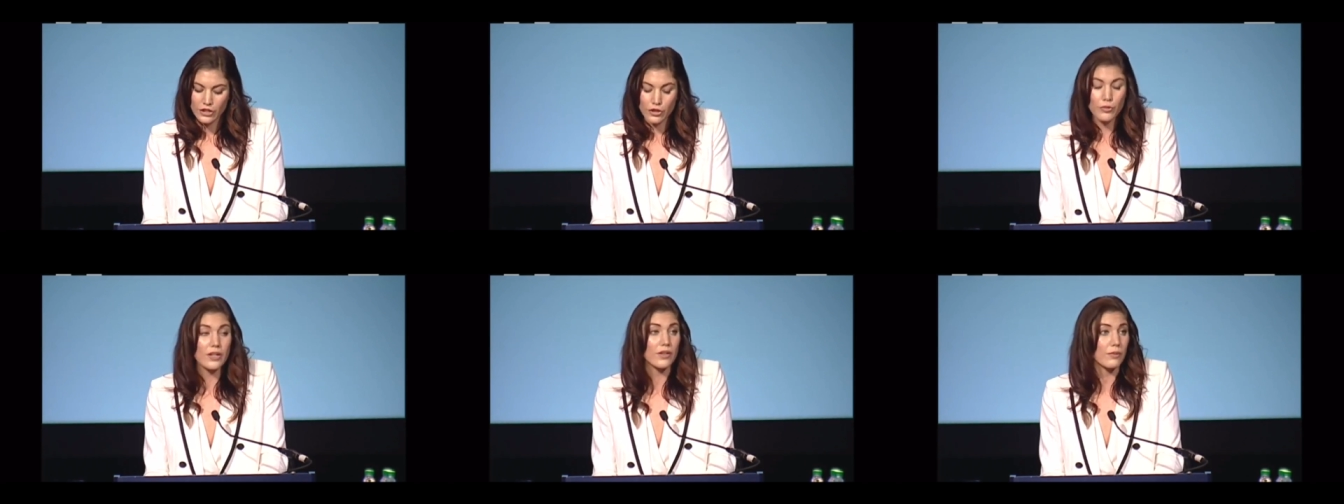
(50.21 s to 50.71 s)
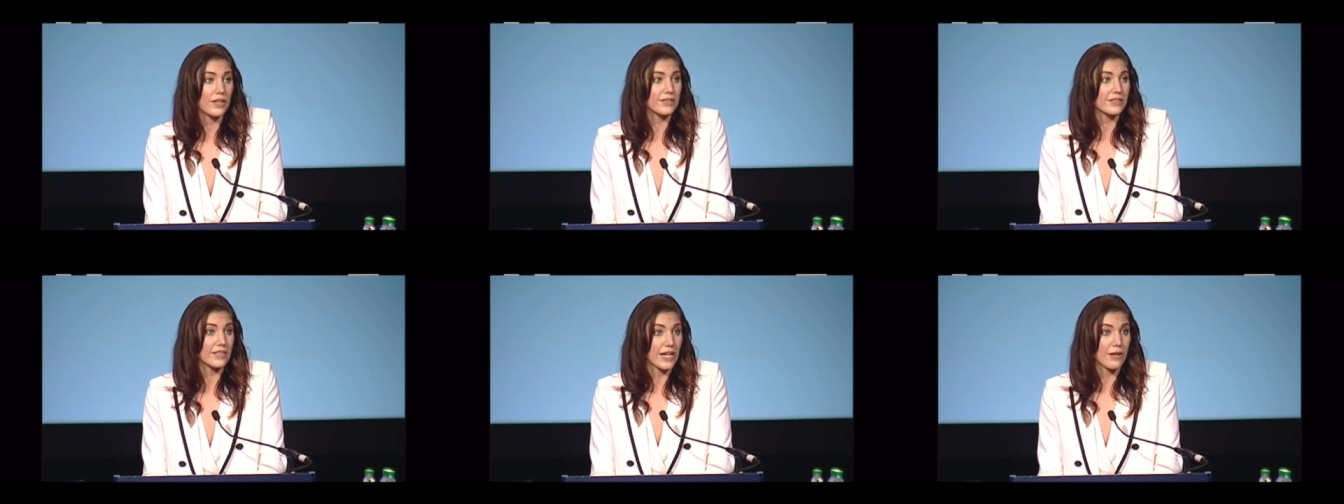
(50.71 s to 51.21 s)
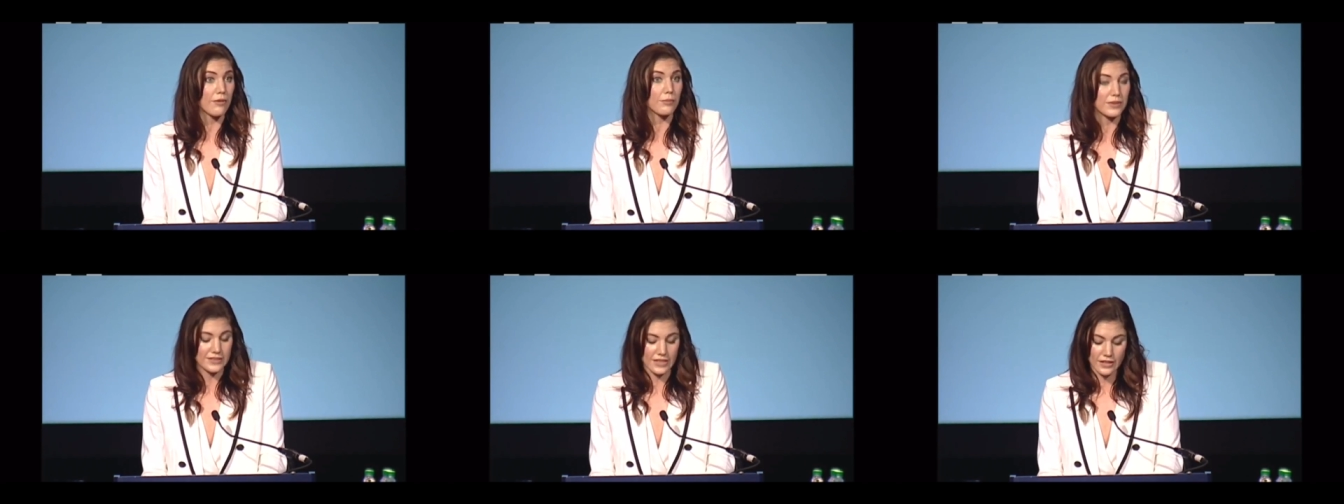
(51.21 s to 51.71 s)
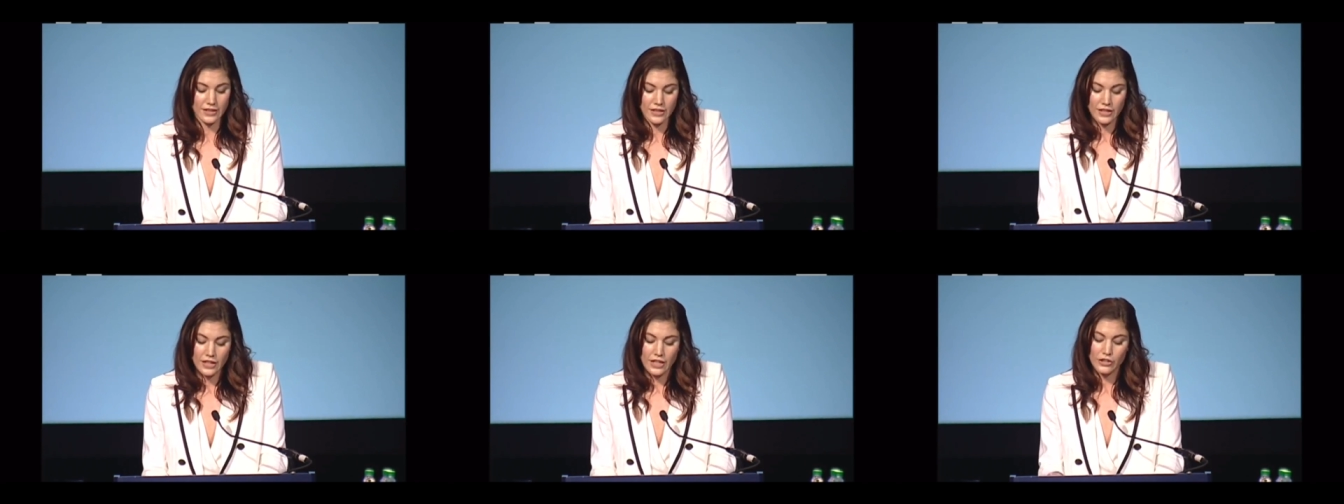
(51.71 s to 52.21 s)
You are the ones that I represent,
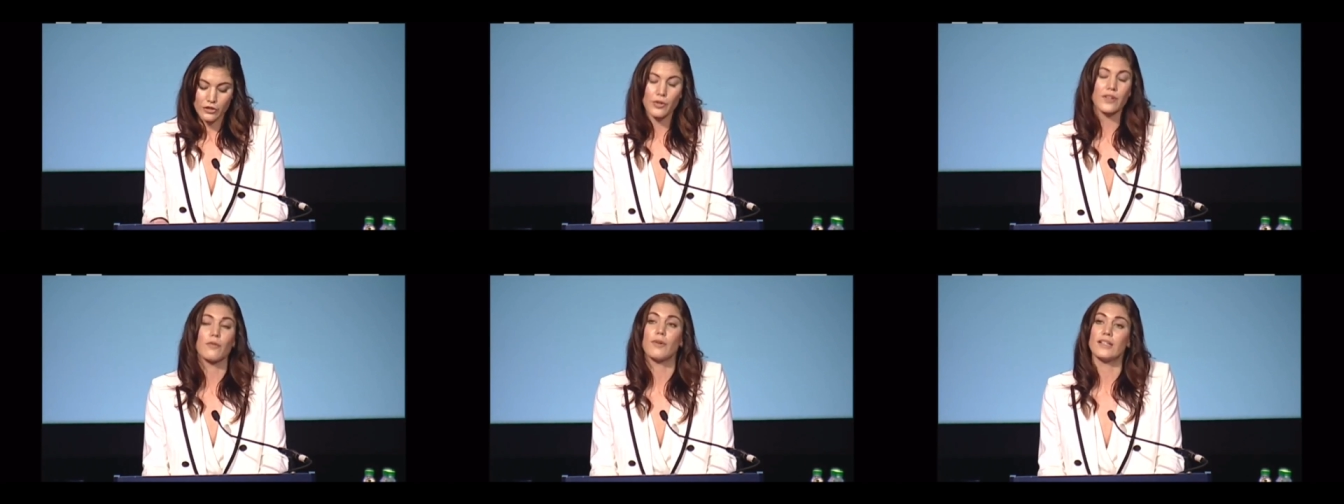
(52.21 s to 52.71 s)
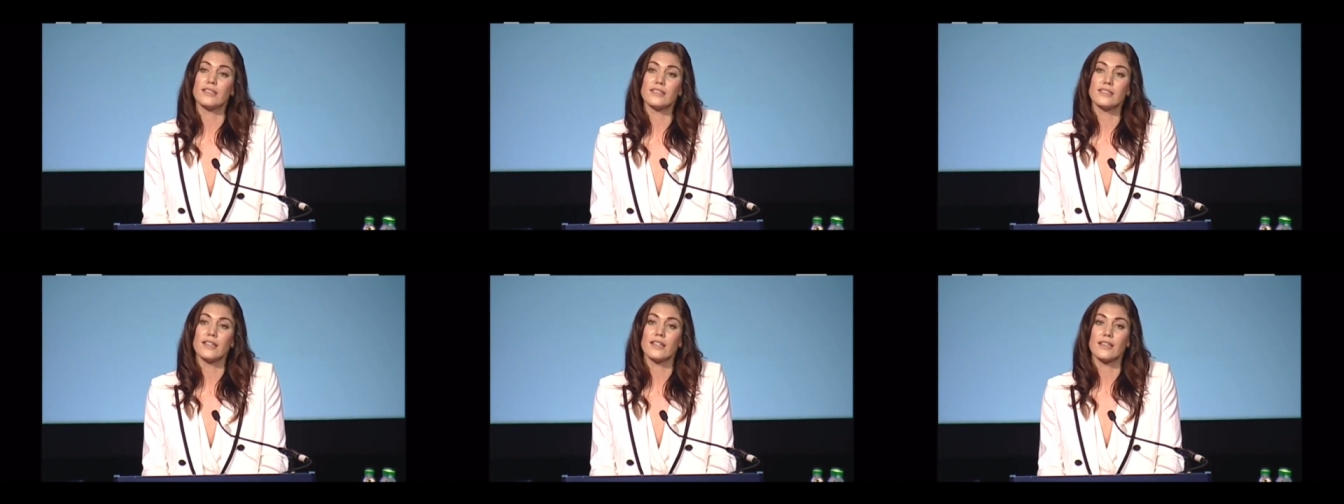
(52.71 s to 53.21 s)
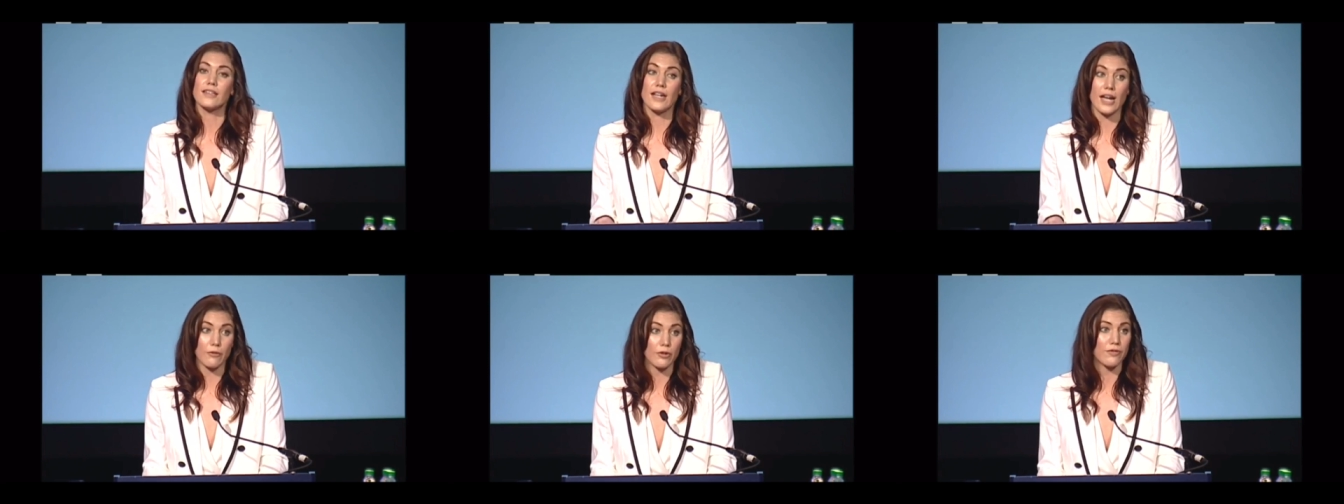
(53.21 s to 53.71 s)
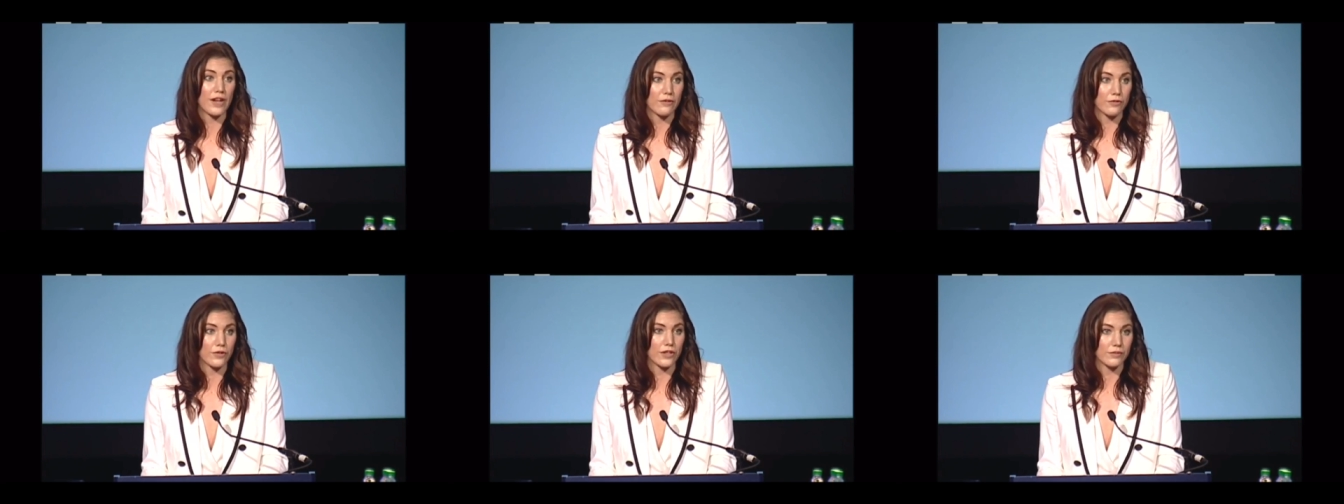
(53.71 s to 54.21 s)
and you are the ones that I will
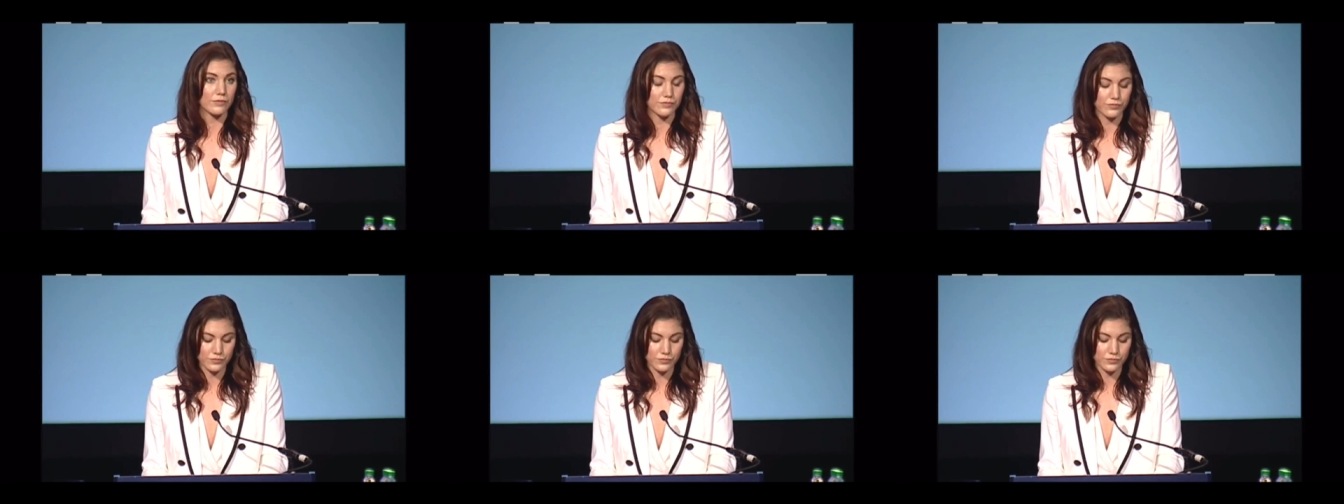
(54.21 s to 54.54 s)
fight for.